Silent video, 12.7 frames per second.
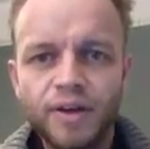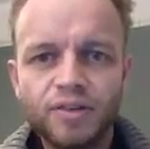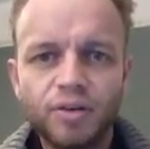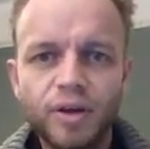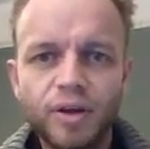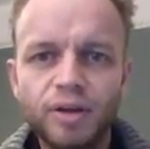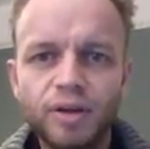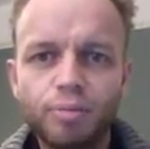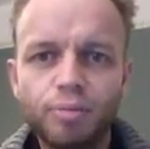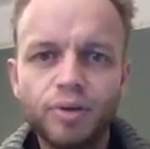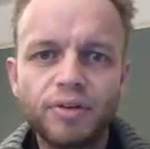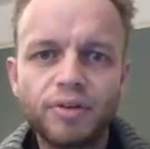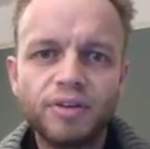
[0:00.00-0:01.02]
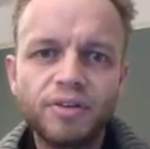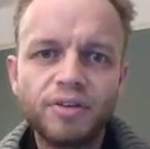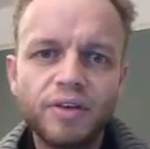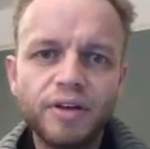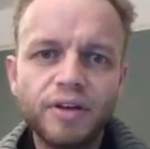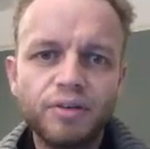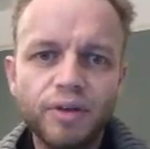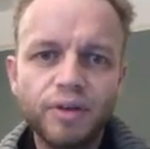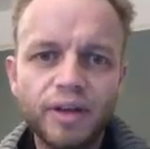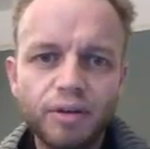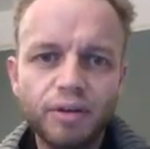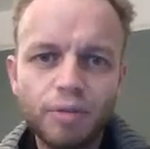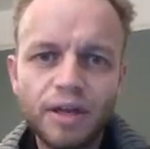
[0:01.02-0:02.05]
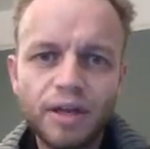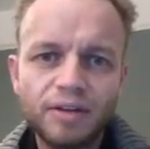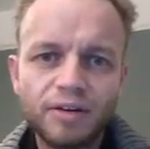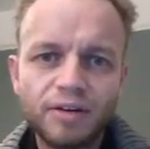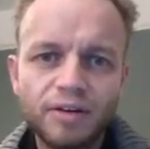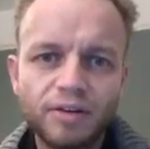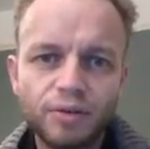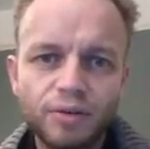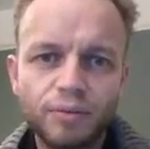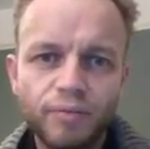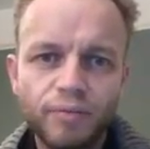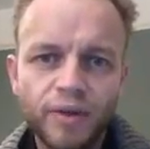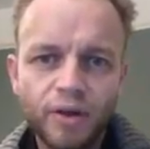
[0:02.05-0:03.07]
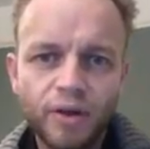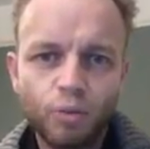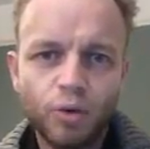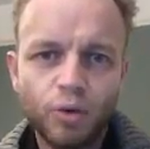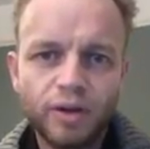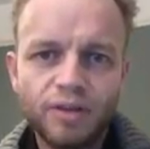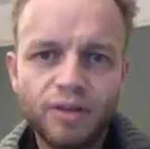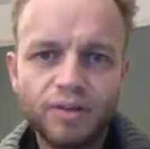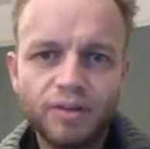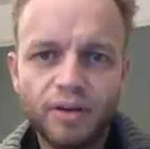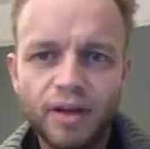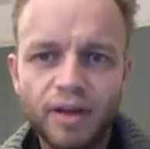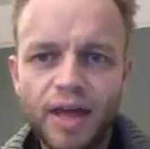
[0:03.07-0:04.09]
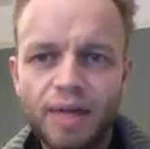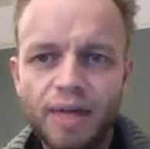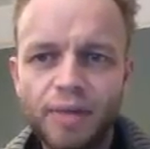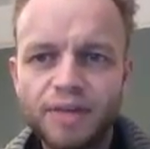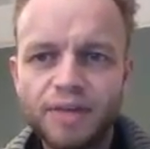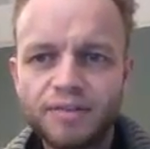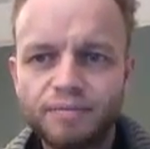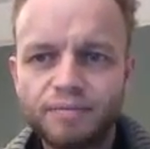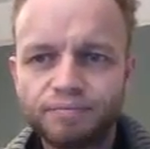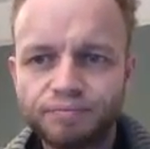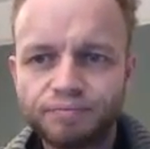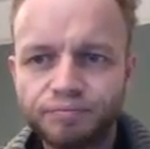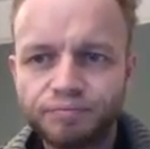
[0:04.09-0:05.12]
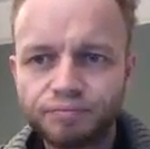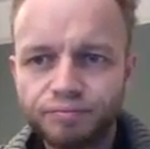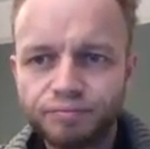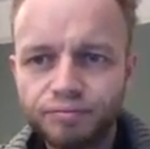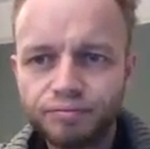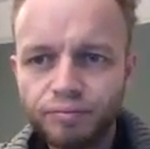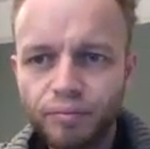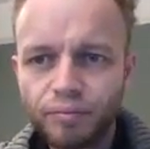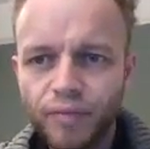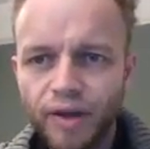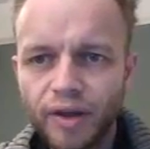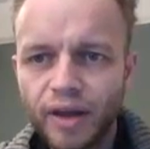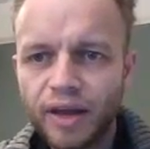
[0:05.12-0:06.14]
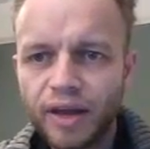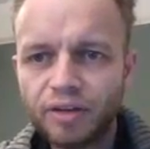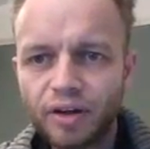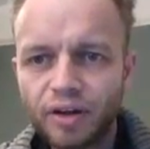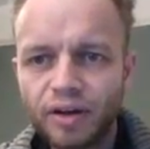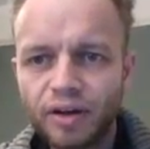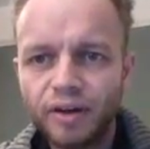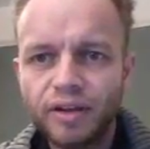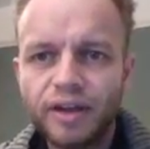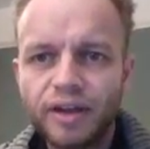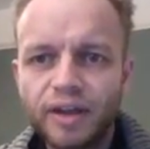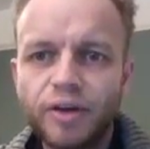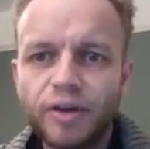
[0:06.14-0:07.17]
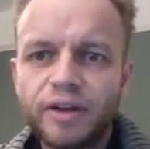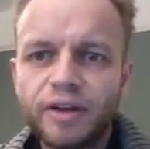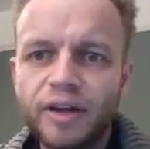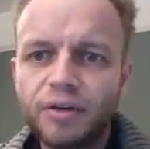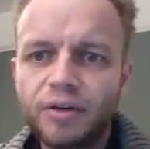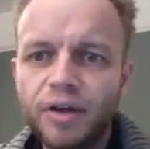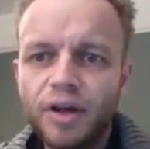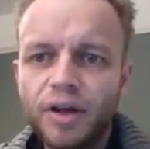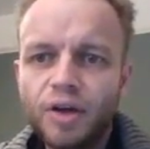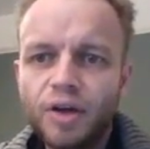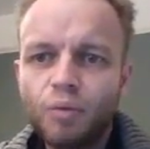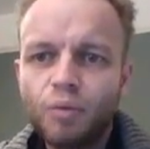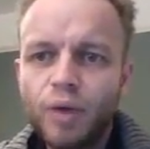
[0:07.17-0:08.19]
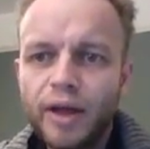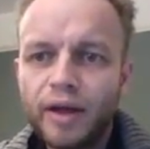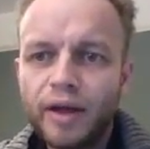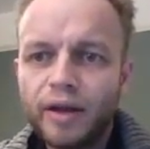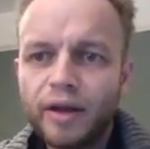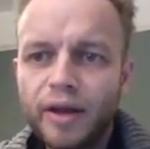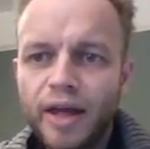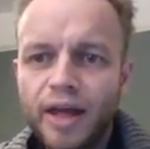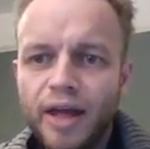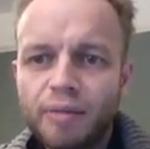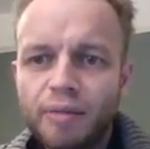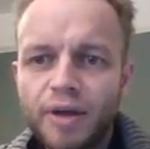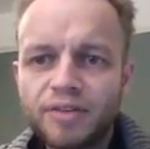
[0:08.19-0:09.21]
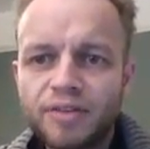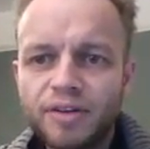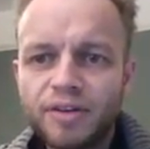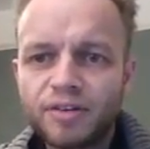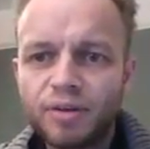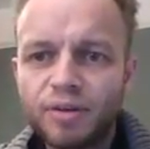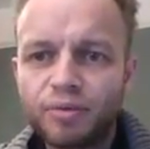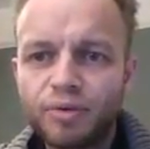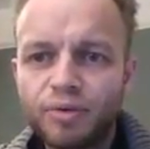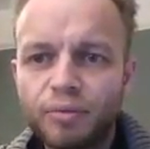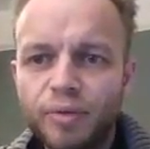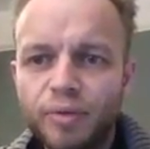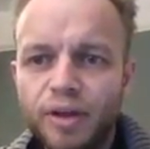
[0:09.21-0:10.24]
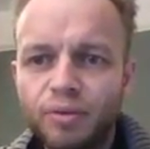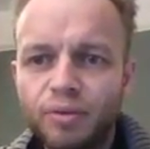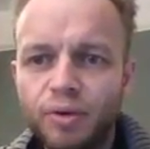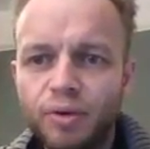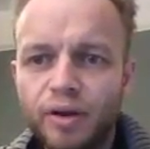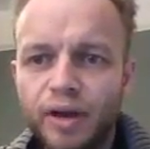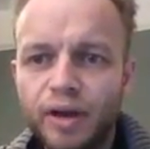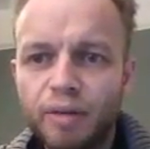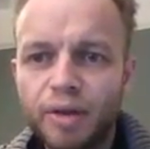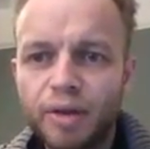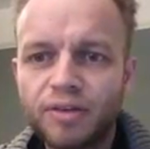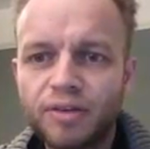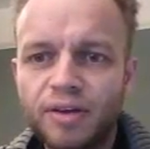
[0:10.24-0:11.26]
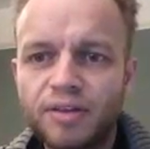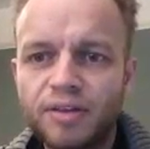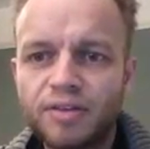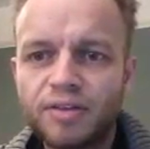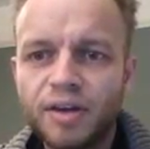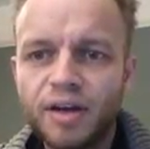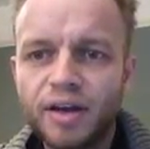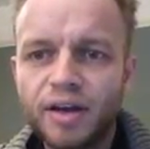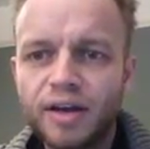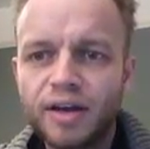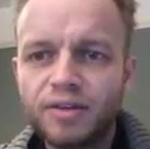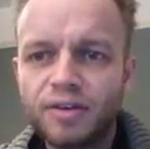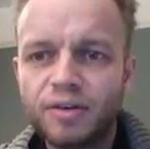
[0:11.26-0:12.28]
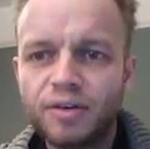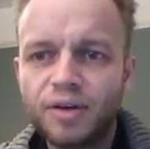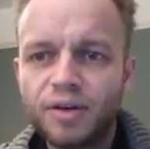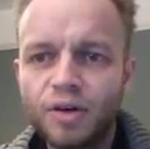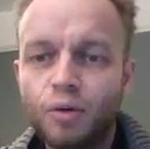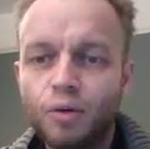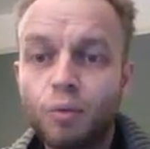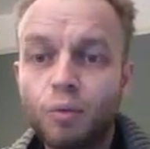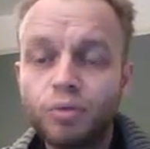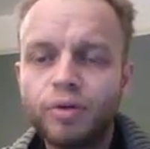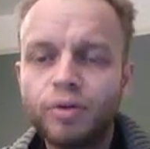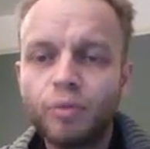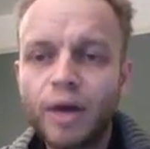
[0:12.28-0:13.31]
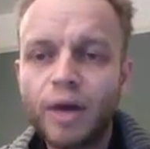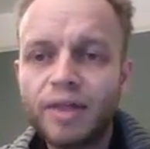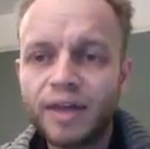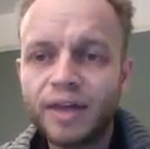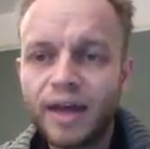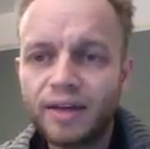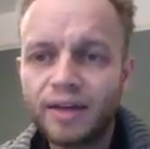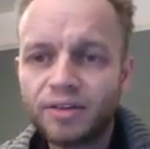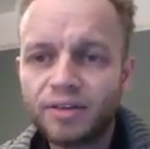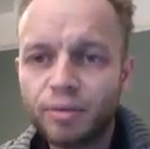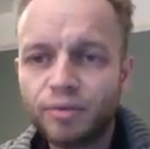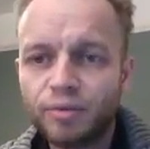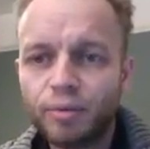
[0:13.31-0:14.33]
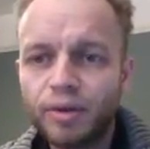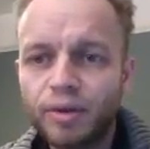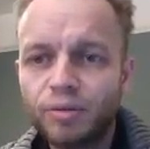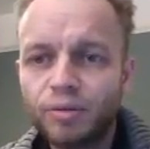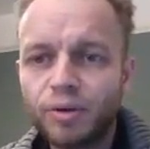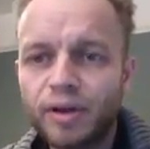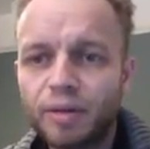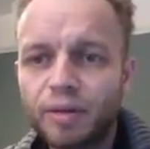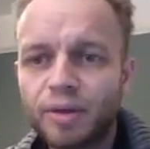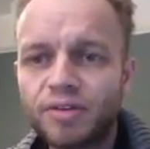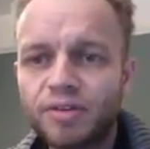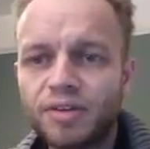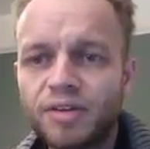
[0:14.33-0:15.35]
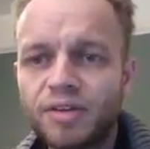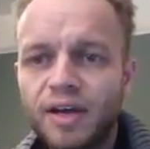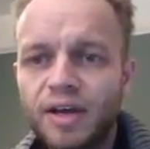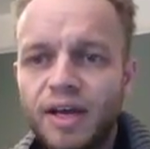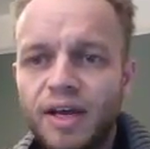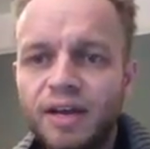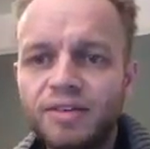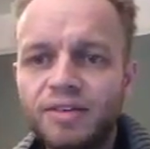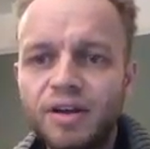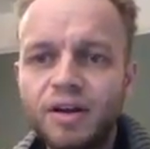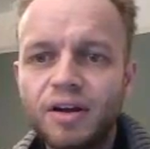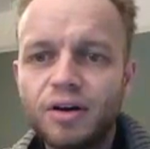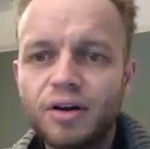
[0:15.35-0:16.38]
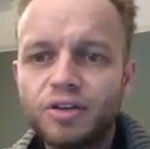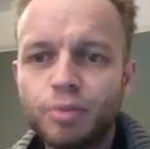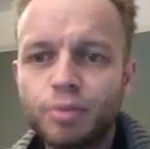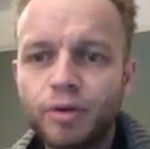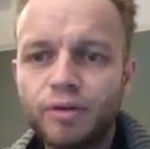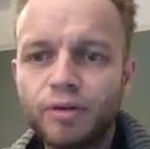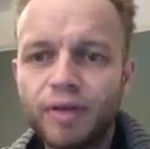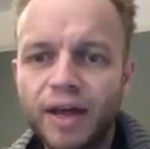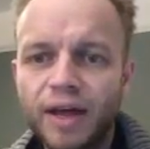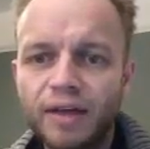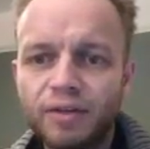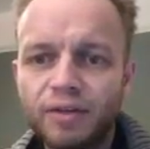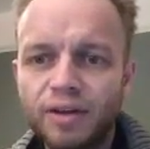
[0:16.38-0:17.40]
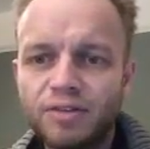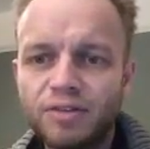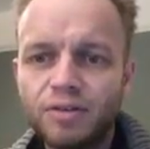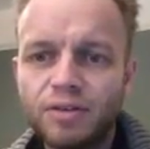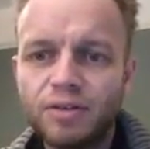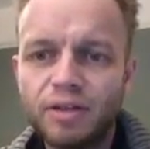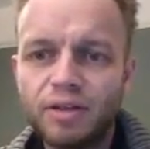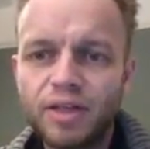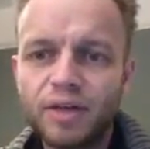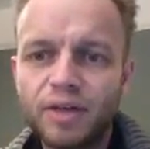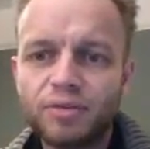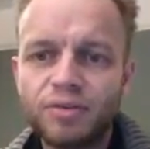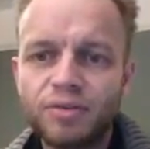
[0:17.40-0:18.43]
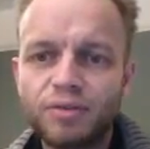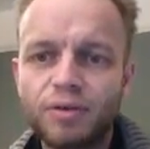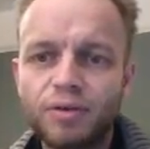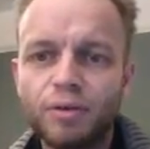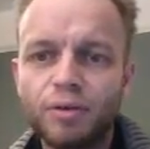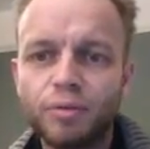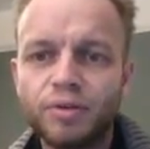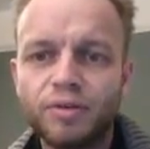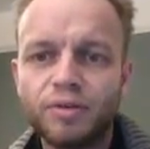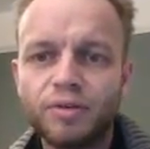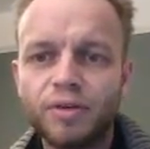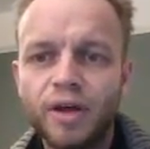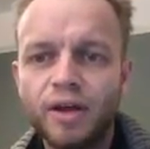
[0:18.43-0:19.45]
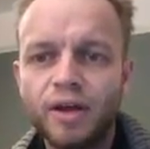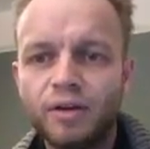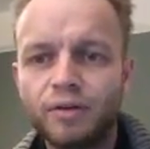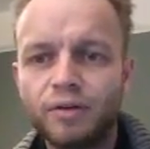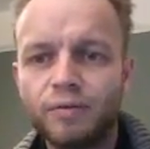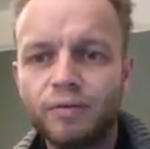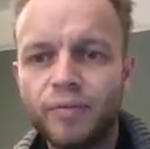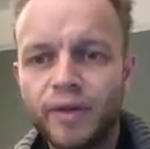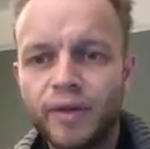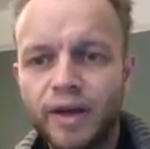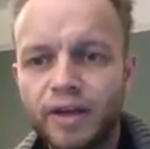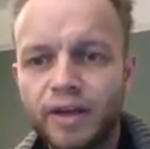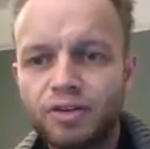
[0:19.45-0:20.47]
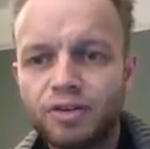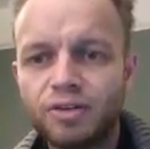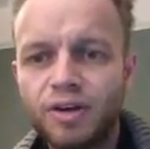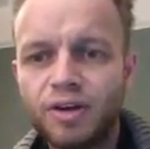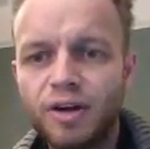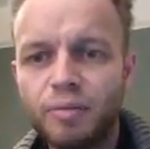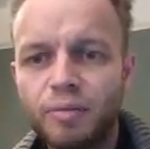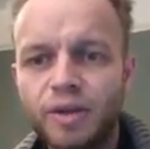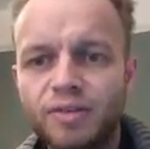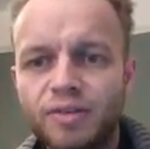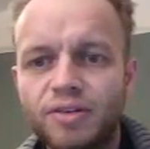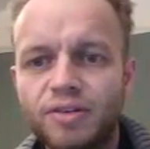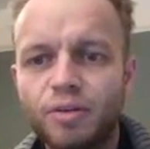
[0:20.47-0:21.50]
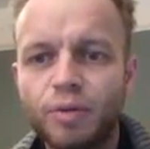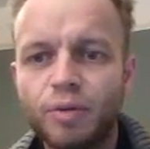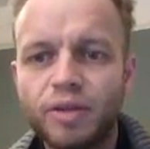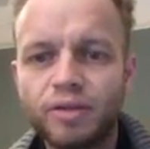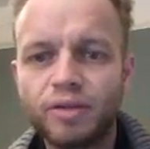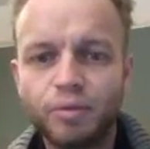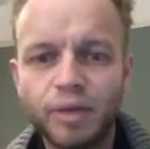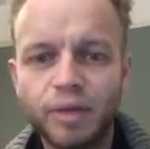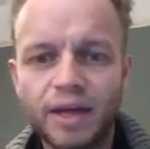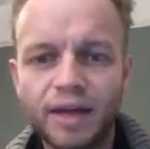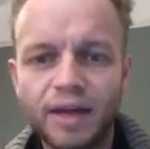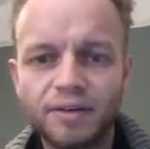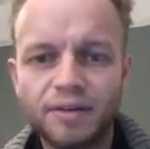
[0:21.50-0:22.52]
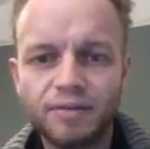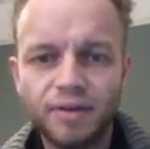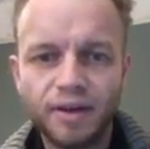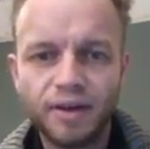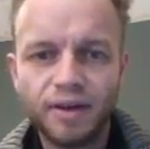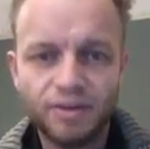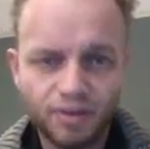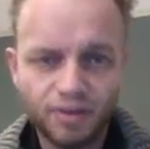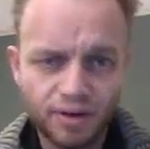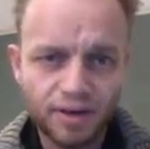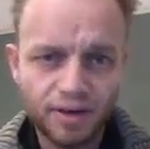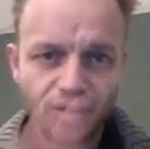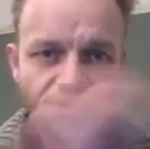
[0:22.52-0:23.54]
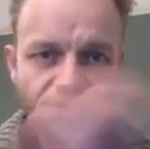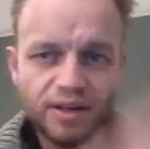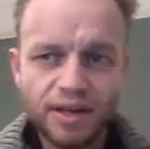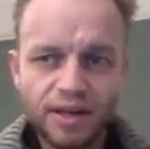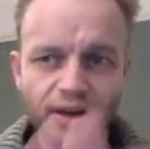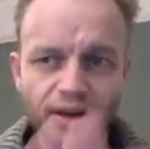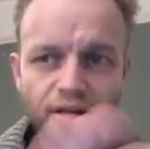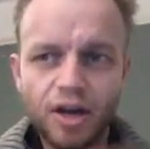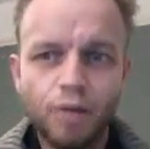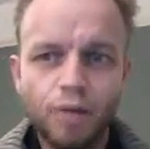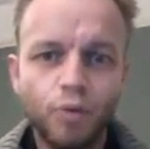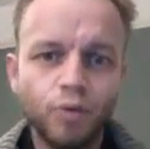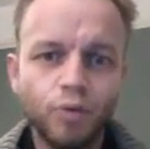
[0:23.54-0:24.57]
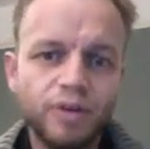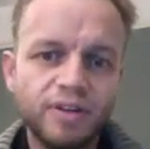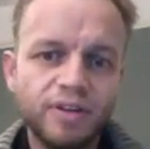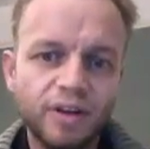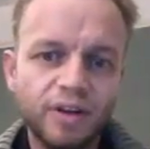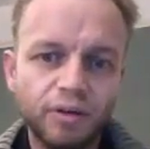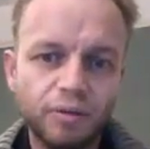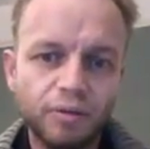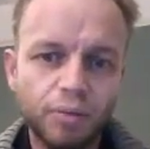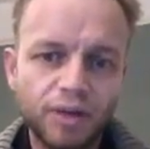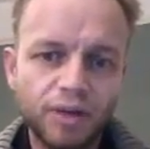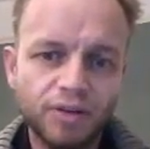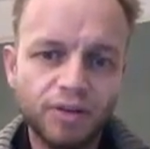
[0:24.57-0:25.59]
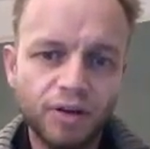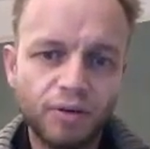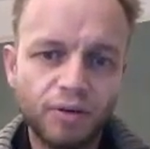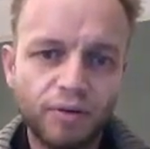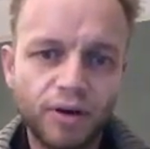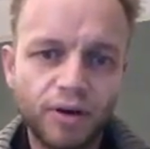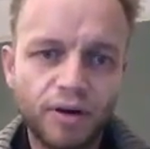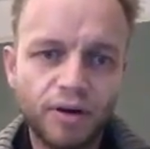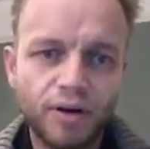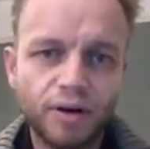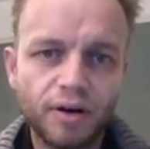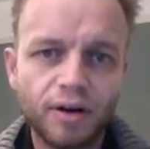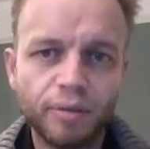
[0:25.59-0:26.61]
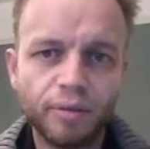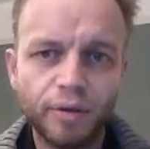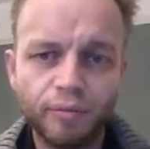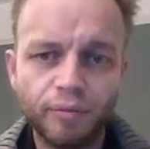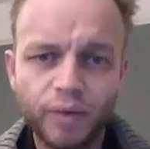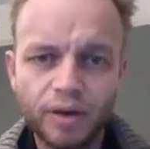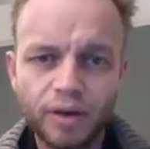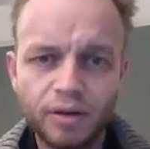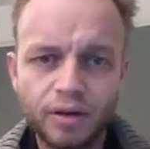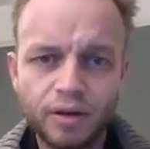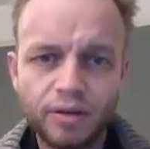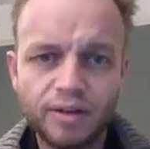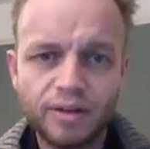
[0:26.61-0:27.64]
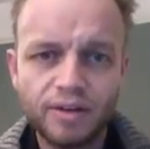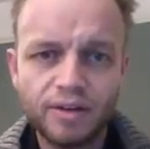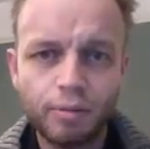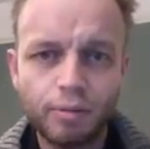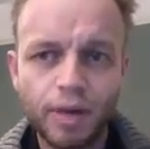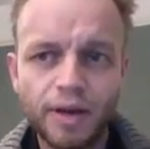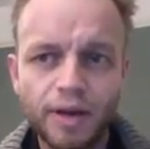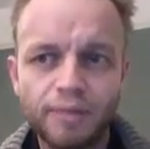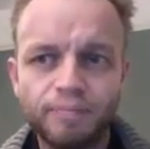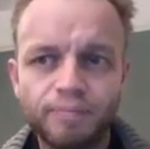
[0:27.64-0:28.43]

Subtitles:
So in your books, I'd just like you to write down a mini title, what is an air mass, and then write down where an air mass is come from is what an air mass is. Okay, so, or sorry, where the air is coming from is what an air mass is. It is a large body of air that is usually thousands of kilometers long and determines the weather that we get. Okay, so you can see here a more detailed picture of our climate. We're going to look at these in a minute.